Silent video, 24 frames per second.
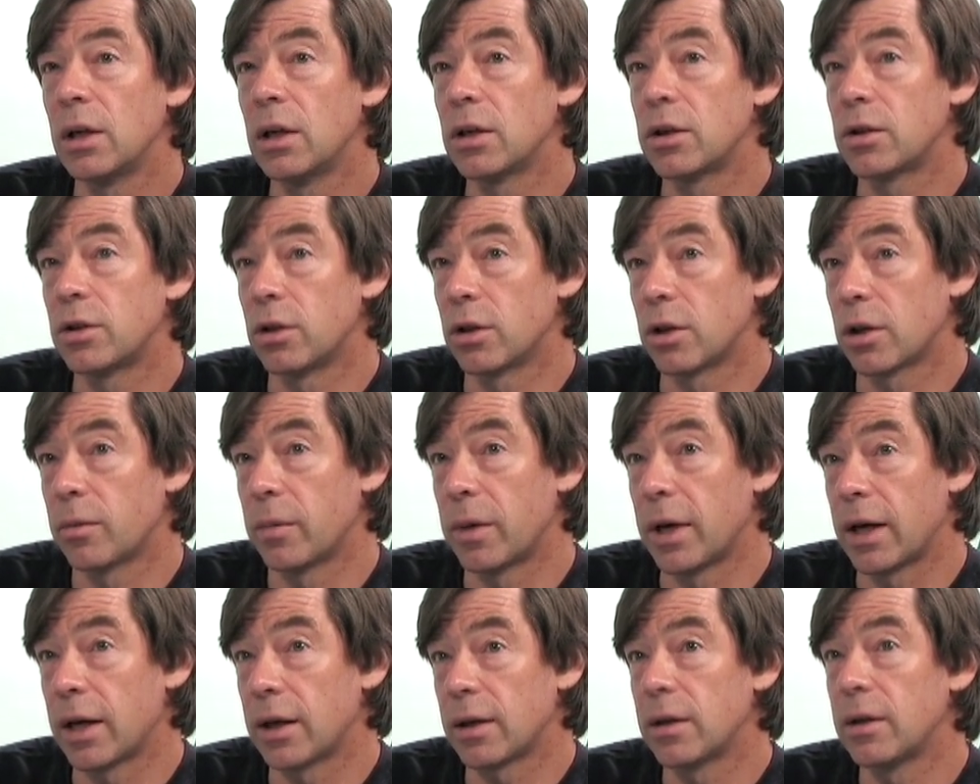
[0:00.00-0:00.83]

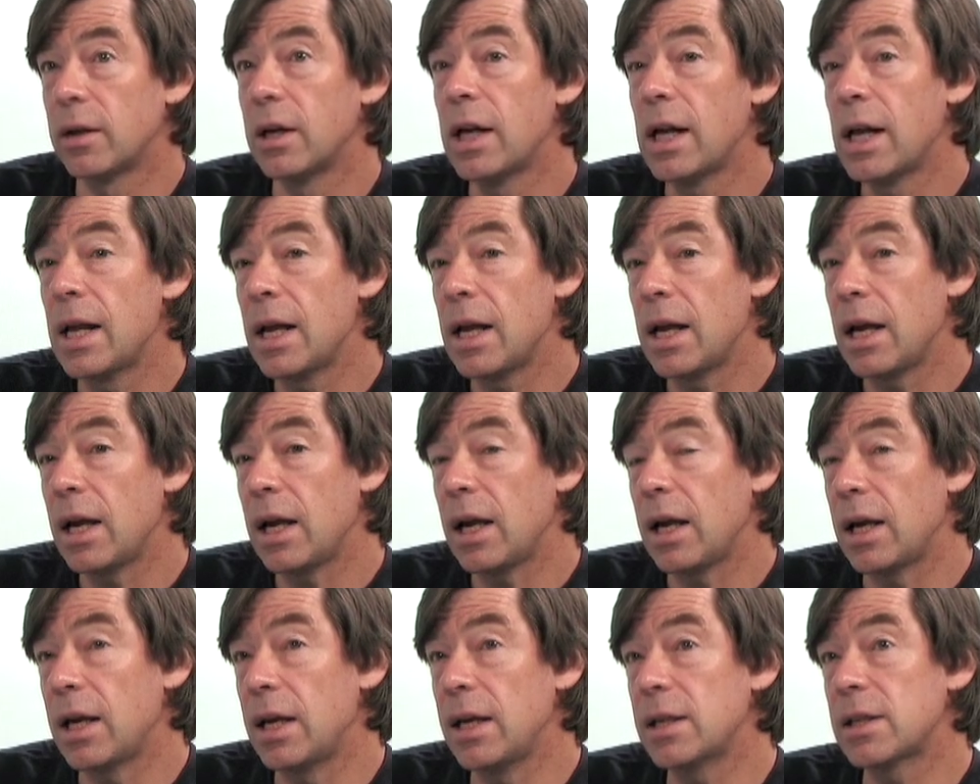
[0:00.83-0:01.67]
Turkoman.
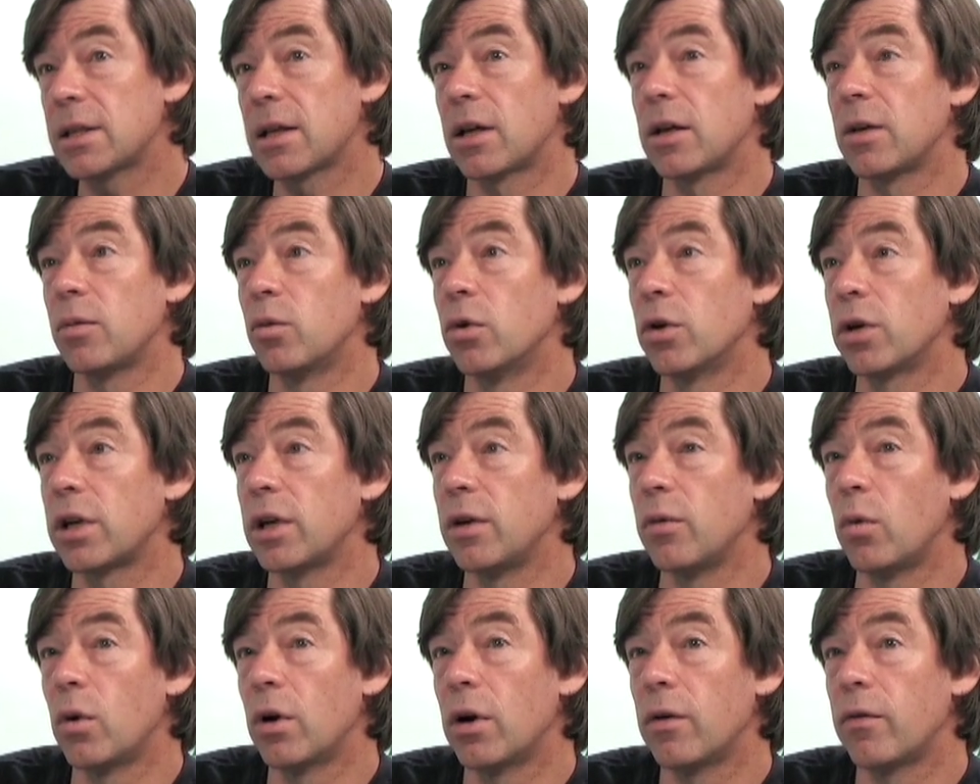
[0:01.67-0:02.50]
He started
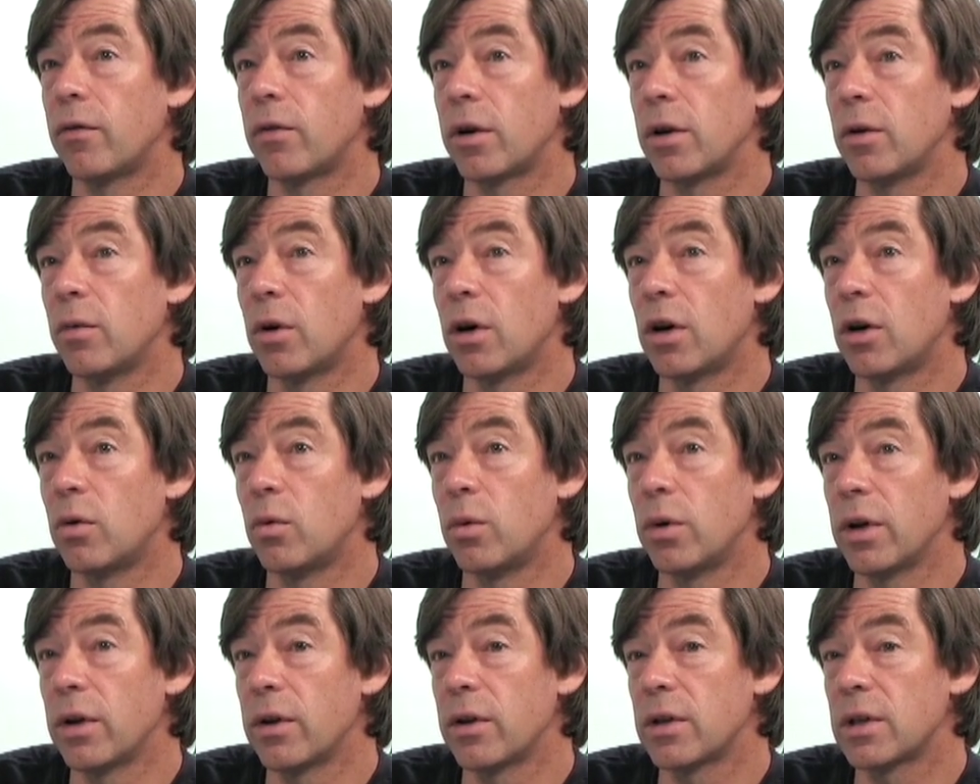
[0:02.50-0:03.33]
working very well
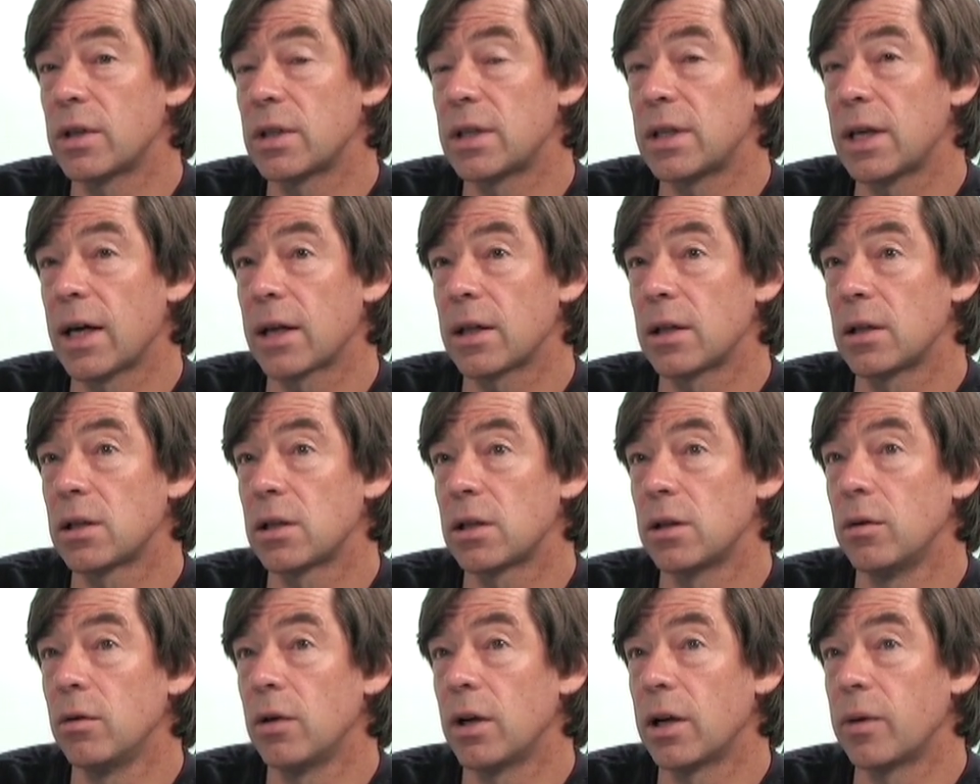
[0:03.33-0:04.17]
with Seattle
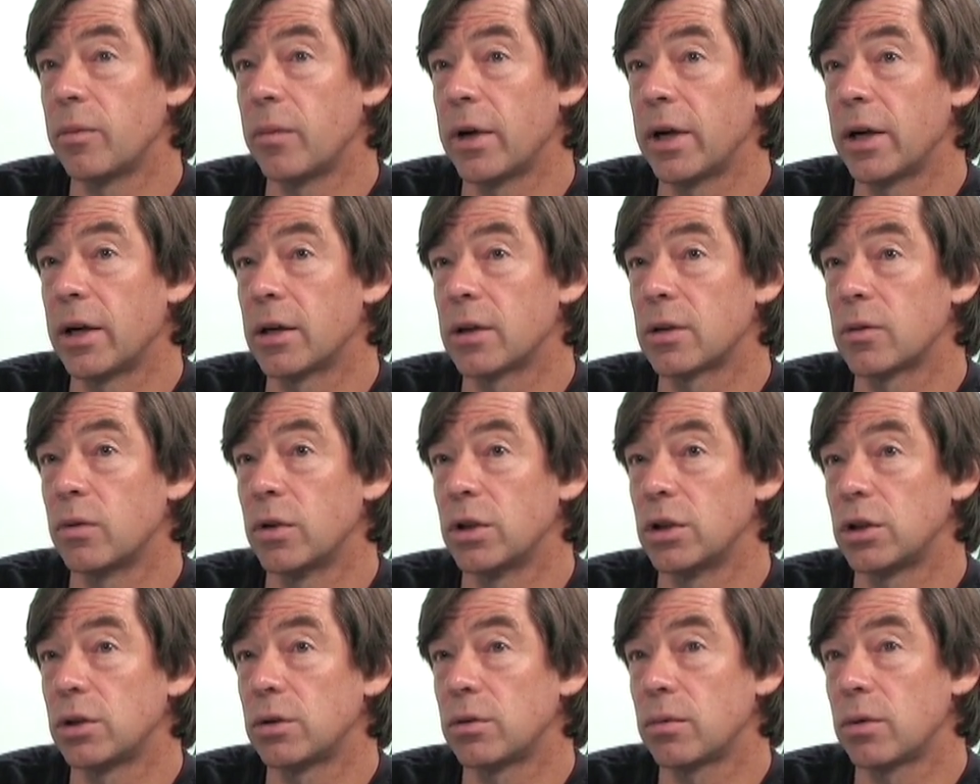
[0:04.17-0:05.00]
Slew Line mares,
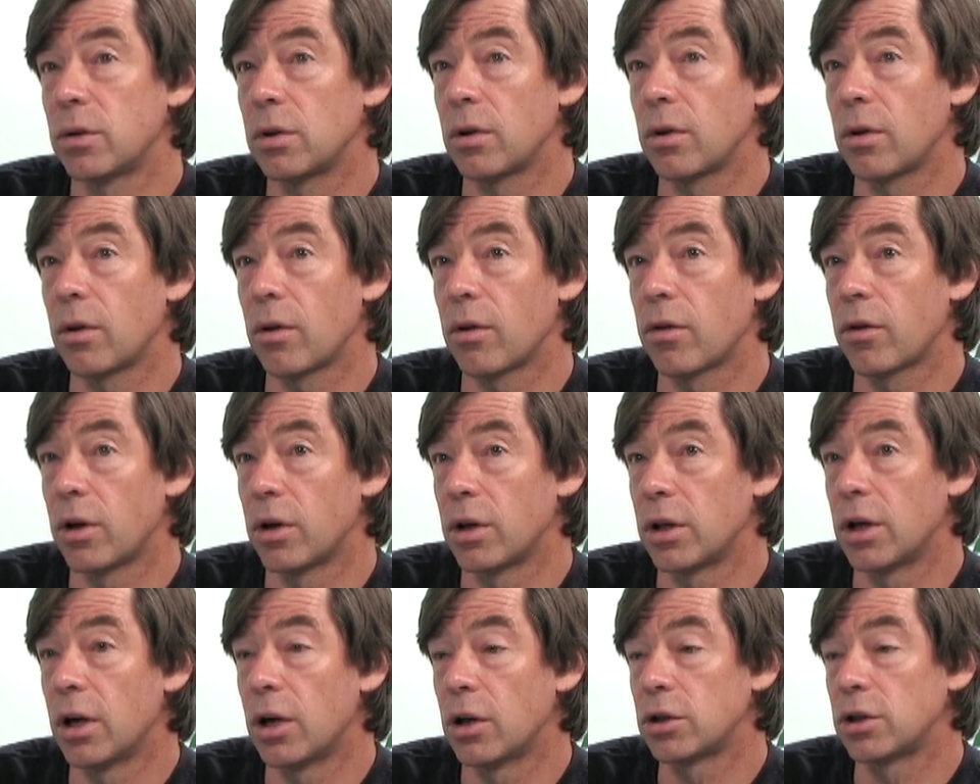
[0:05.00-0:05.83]
which Thunder
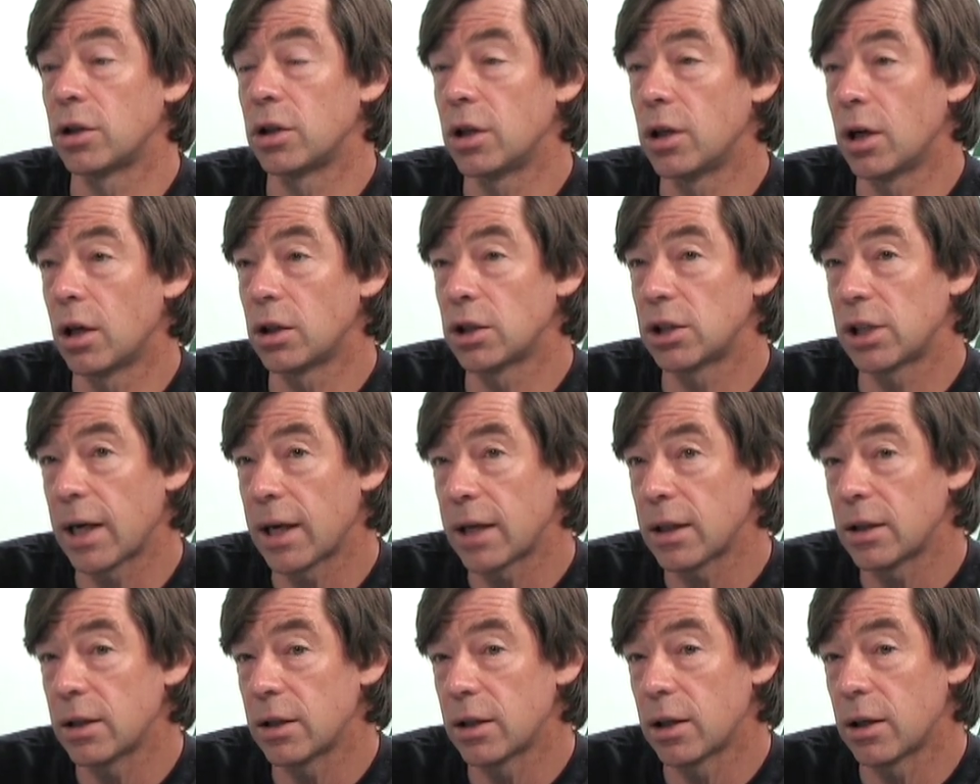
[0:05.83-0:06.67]
Gulch and Gulch
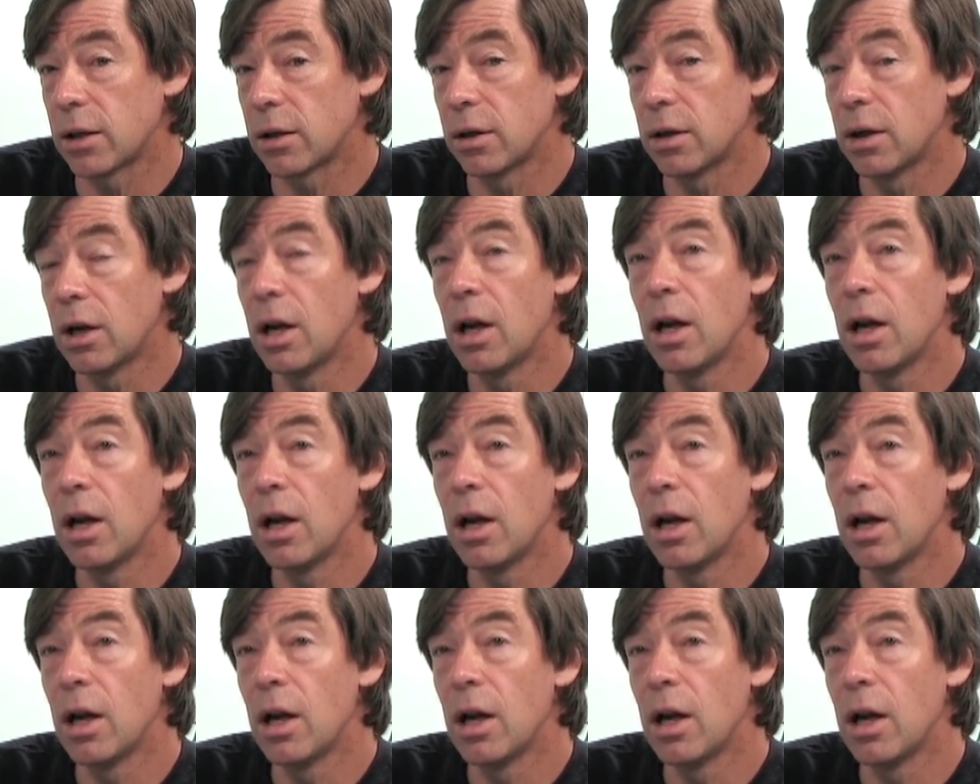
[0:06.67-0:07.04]
hadn't done.